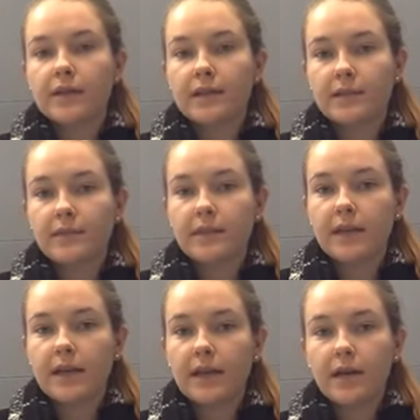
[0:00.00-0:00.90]

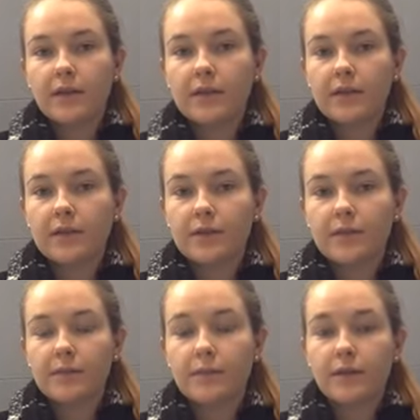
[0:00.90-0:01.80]
intimacy in our
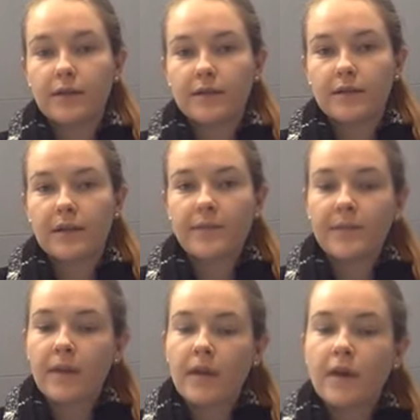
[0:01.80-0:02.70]
relationships more easily.
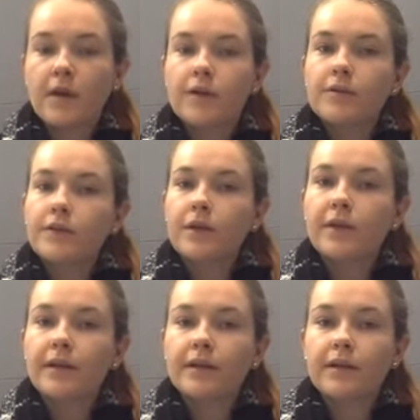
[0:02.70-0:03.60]
So
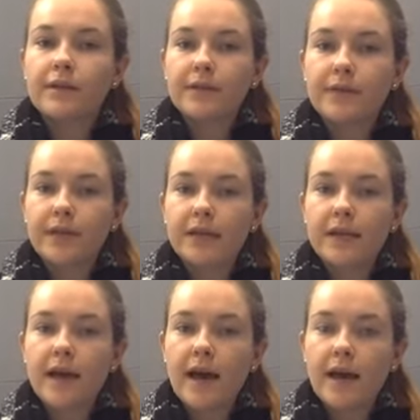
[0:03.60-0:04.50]
in
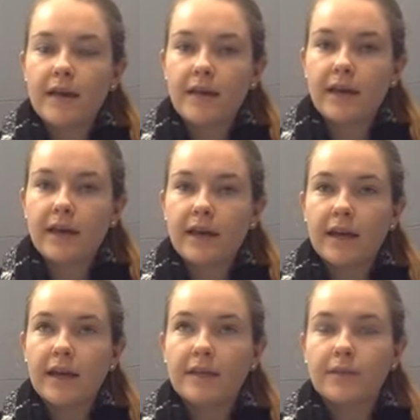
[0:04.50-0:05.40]
conclusion, I think
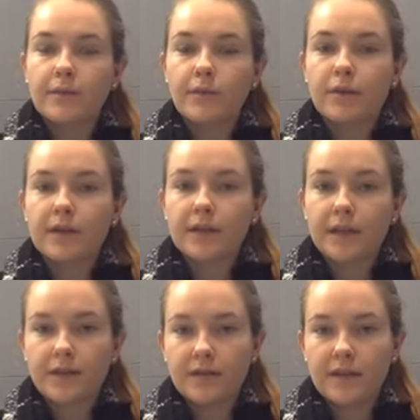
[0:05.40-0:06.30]
it's important to
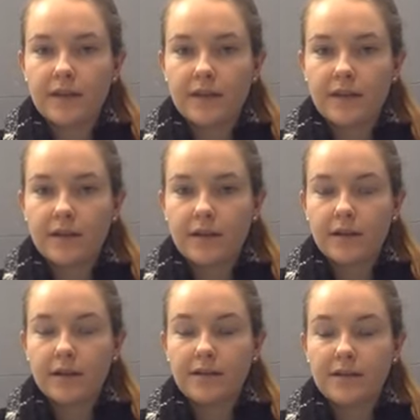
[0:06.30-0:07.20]
understand the
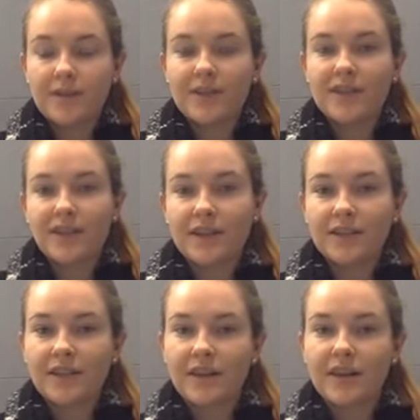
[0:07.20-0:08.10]
uncertainty
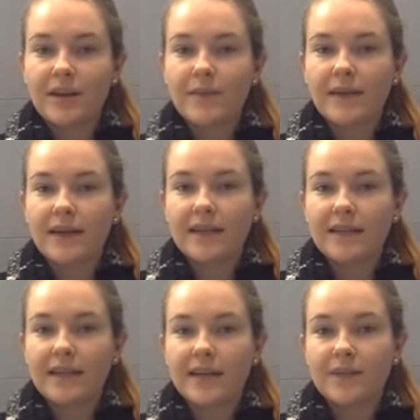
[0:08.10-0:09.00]
reduction theory because
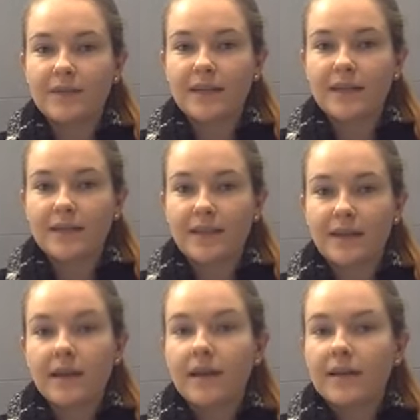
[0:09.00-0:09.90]
it helps us
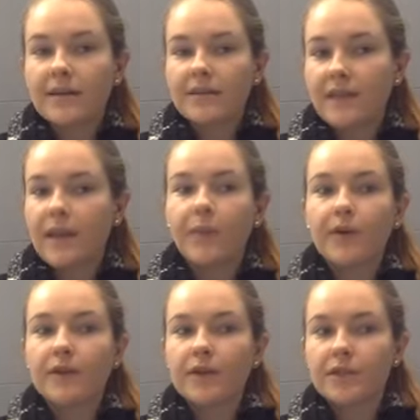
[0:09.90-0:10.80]
develop
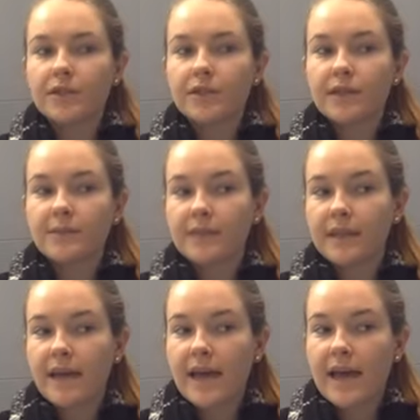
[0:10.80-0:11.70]
our relationships
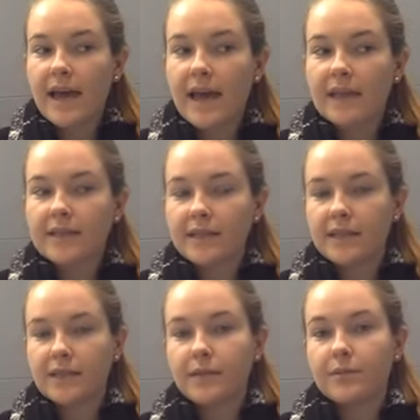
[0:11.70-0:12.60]
and
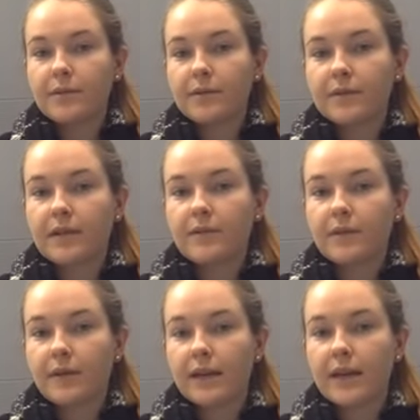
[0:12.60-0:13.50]
interpersonally
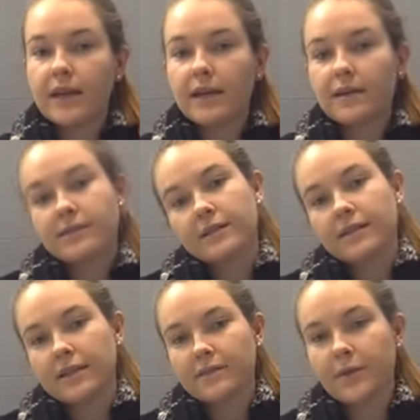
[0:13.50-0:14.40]
communicate in a
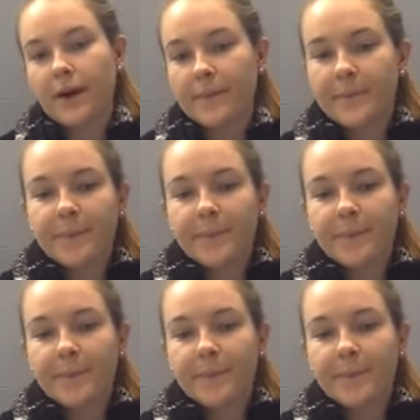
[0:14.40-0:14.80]
successful way.